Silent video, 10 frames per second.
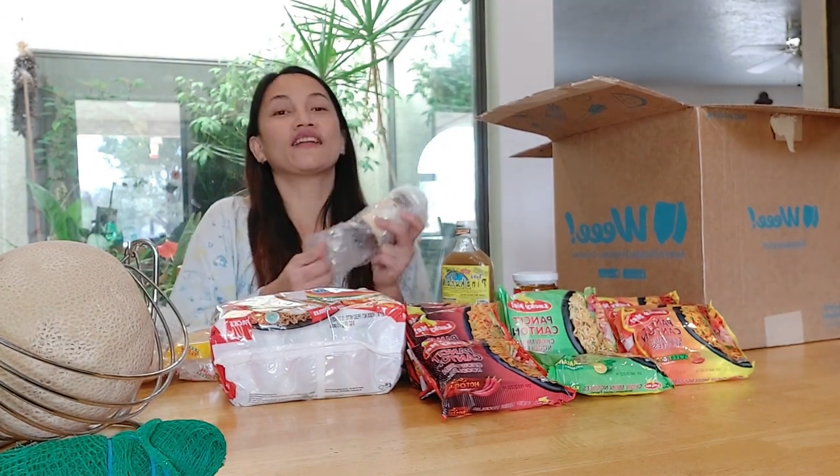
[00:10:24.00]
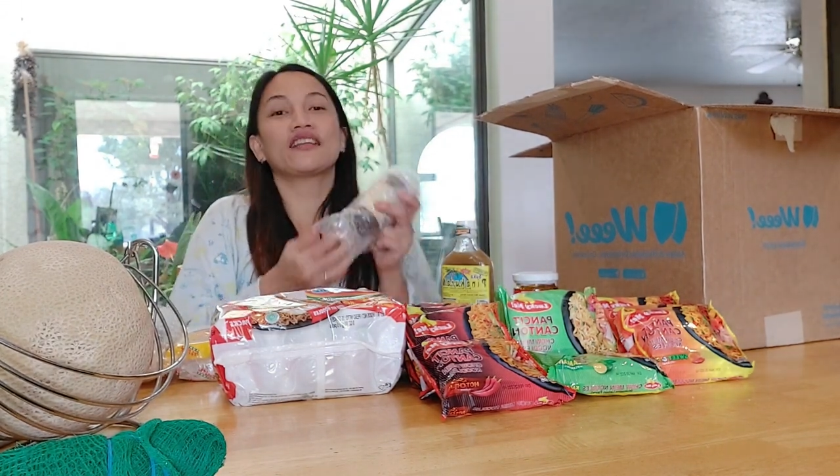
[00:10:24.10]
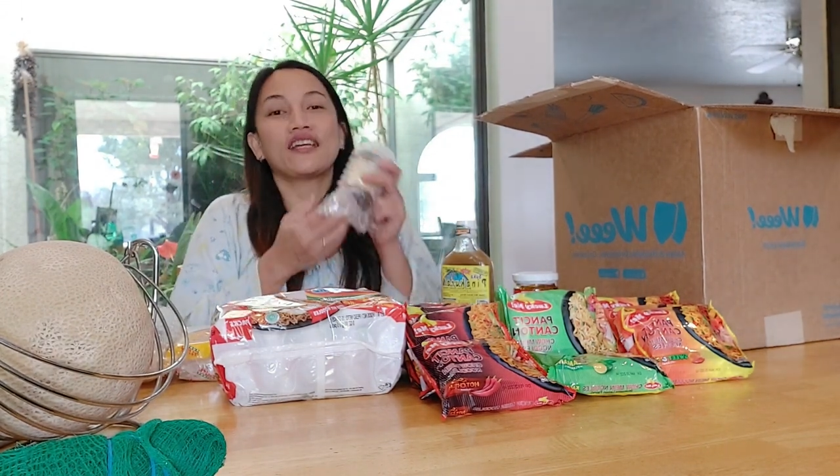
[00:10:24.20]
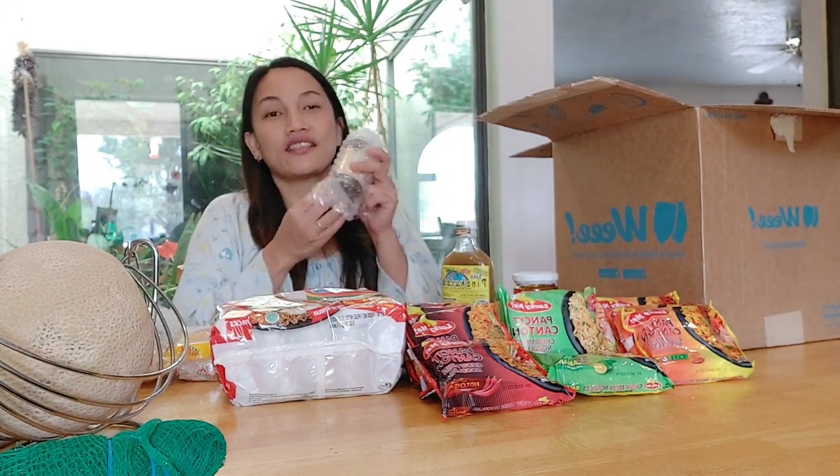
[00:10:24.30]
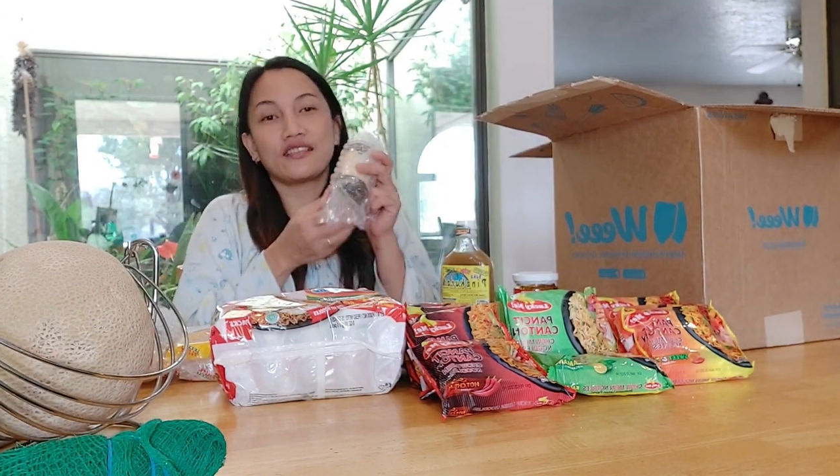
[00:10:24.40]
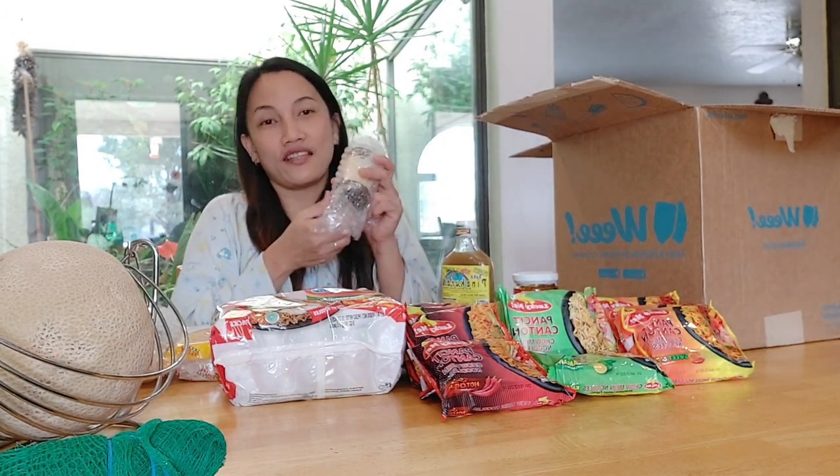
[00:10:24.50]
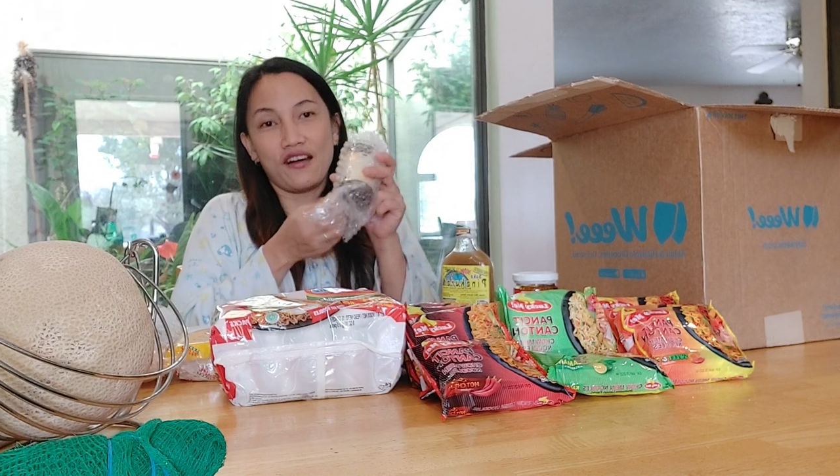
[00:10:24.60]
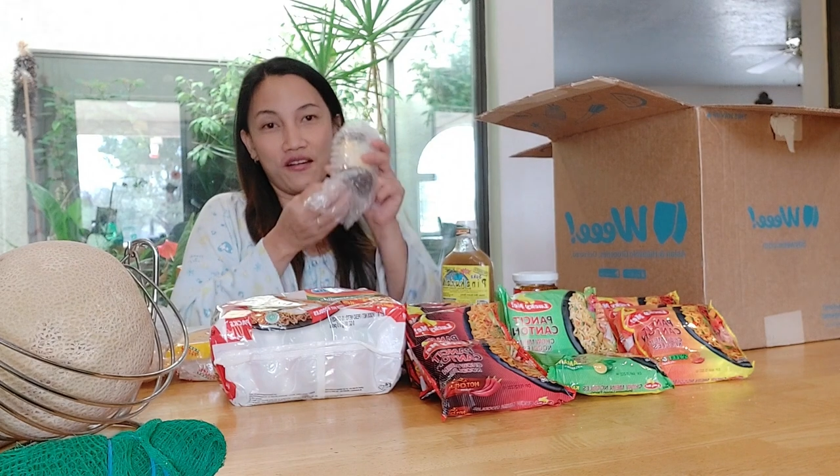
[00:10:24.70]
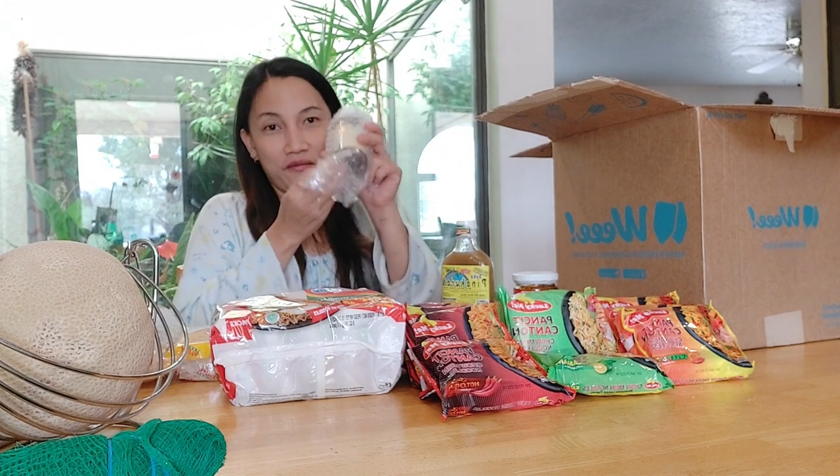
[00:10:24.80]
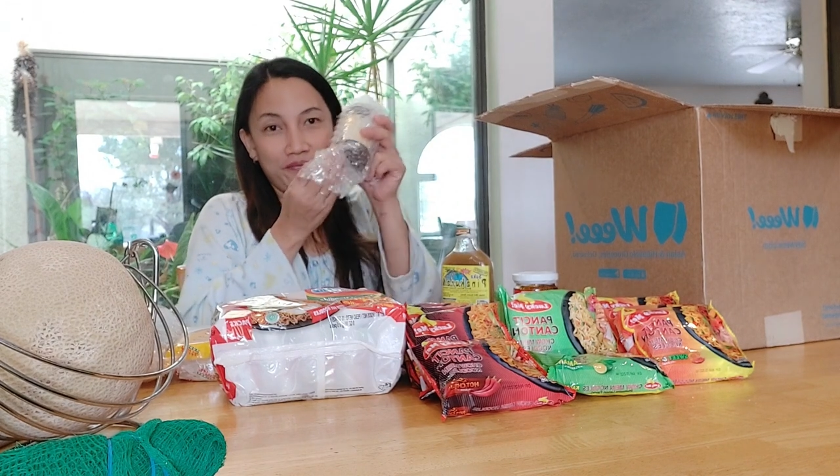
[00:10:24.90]
This
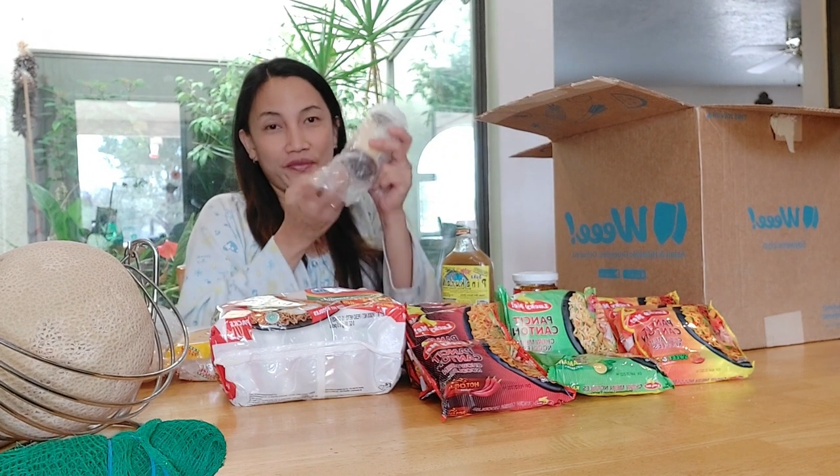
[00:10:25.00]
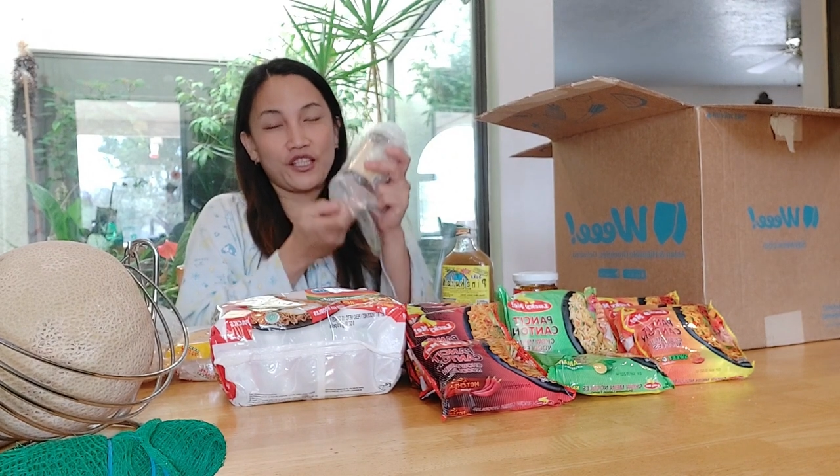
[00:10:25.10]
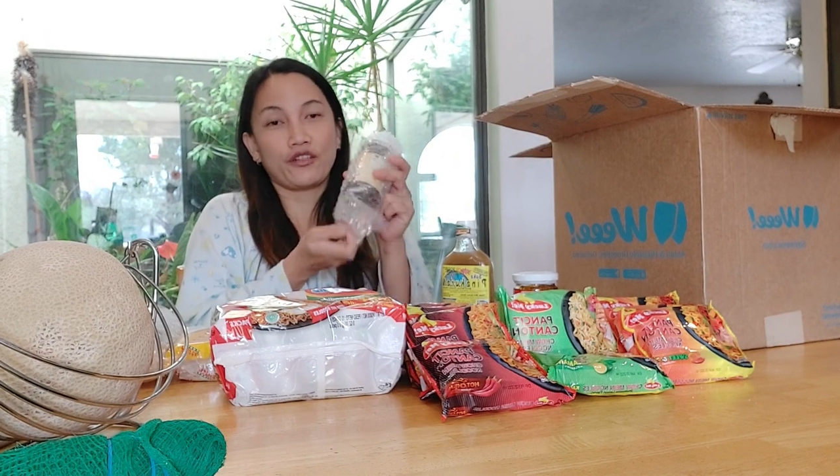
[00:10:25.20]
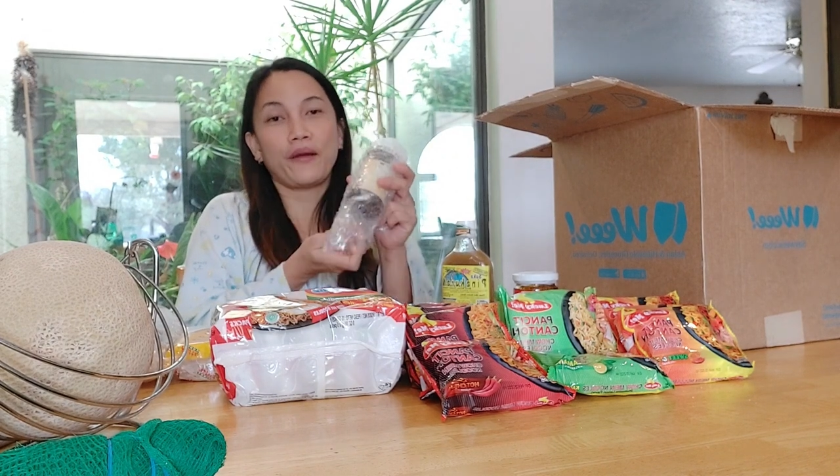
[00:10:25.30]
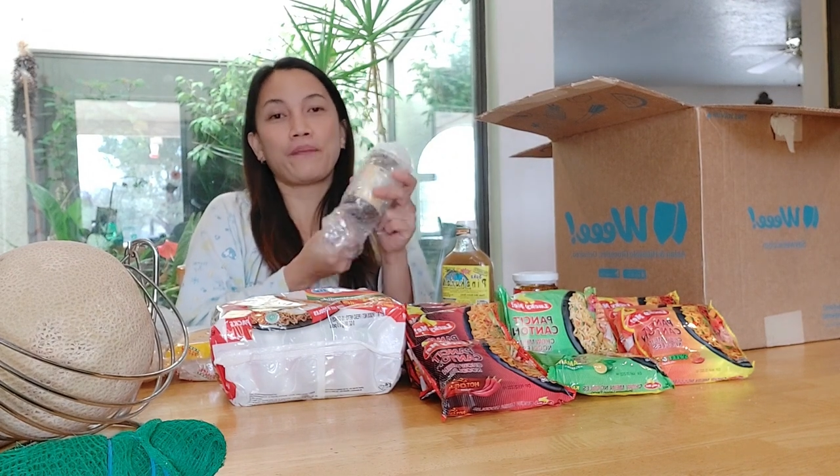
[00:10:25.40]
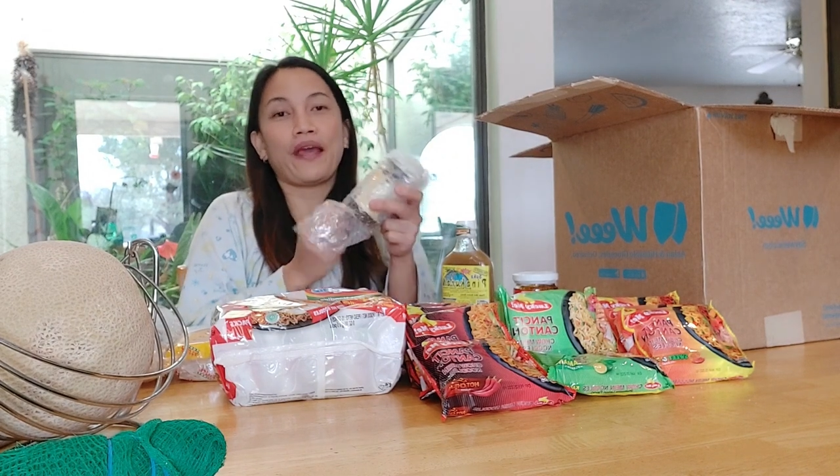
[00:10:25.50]
shrimp